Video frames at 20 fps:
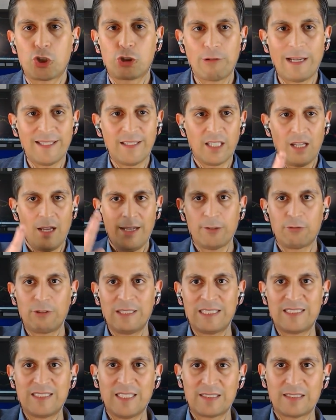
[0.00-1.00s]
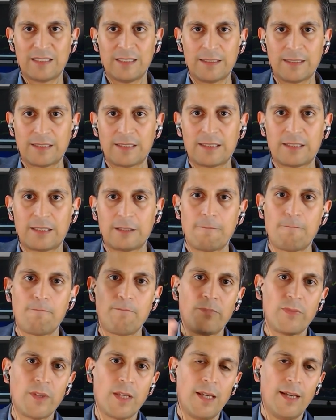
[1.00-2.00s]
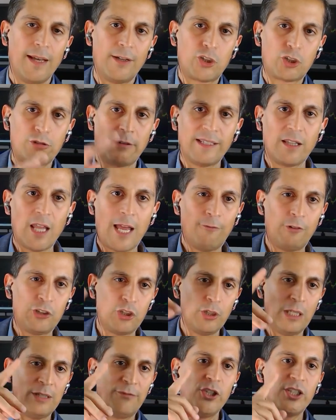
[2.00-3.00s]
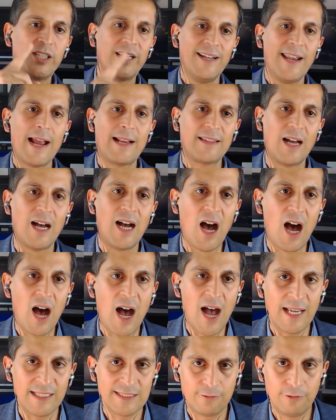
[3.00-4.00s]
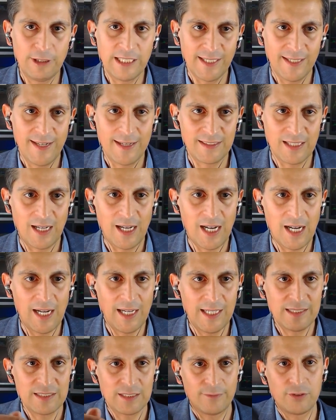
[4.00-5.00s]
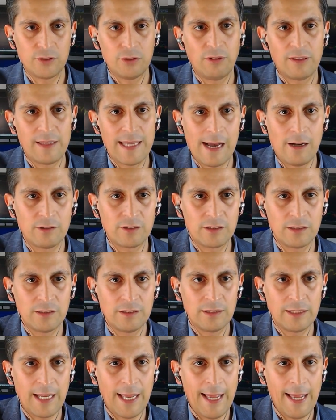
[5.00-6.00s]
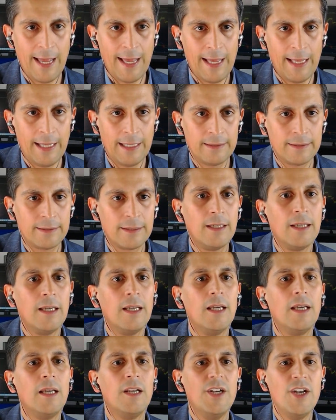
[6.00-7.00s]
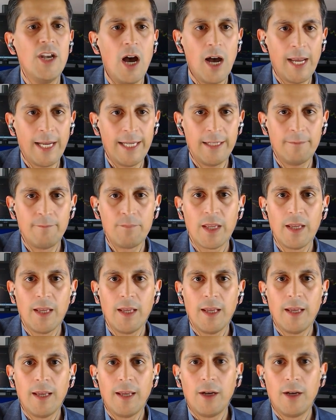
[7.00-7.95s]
a trend line resistance, a trend line, which if you connect the highs, if we connect the highs of 2009